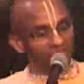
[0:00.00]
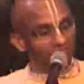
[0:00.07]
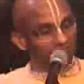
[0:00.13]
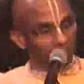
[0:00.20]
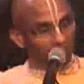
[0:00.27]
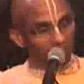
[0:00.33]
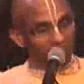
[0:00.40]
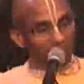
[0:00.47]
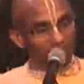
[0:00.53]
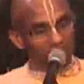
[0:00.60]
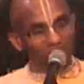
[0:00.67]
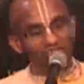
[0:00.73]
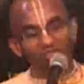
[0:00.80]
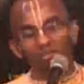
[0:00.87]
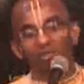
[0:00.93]
is the whole
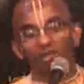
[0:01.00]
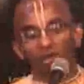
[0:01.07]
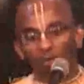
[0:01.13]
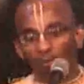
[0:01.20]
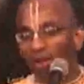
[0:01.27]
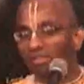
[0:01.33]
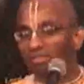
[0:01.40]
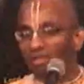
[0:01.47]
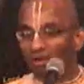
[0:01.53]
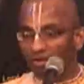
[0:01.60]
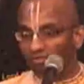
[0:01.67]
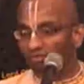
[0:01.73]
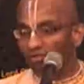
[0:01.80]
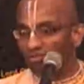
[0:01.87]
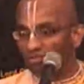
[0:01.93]
subject. Why there are
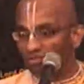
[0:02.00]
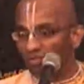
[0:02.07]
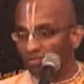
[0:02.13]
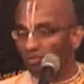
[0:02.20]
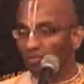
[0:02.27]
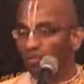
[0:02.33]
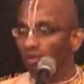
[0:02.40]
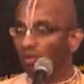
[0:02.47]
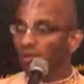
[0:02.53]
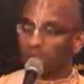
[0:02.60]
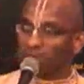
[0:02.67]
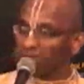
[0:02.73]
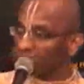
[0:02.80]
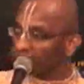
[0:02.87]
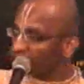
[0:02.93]
differences.
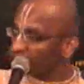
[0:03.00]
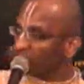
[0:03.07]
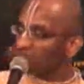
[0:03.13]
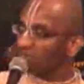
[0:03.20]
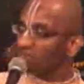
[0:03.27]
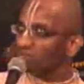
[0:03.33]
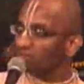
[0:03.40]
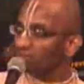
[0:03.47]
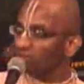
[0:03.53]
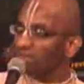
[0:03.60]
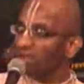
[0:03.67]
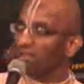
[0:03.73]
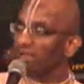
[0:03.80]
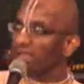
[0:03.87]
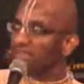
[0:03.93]
But he says
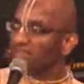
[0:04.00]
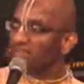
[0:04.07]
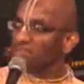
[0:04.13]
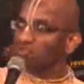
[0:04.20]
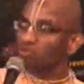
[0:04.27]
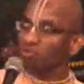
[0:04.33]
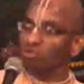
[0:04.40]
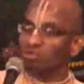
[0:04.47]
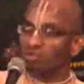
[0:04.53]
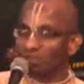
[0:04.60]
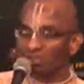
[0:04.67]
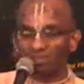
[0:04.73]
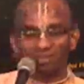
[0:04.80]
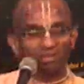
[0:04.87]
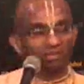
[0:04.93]
that
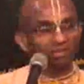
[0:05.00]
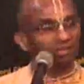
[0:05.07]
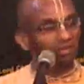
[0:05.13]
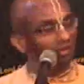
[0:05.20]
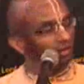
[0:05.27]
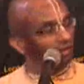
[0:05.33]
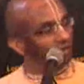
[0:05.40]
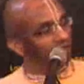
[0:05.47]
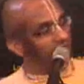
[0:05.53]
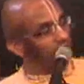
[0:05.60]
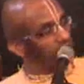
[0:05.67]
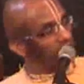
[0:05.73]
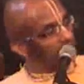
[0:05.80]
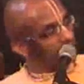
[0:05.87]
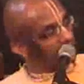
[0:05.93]
essentially it is the one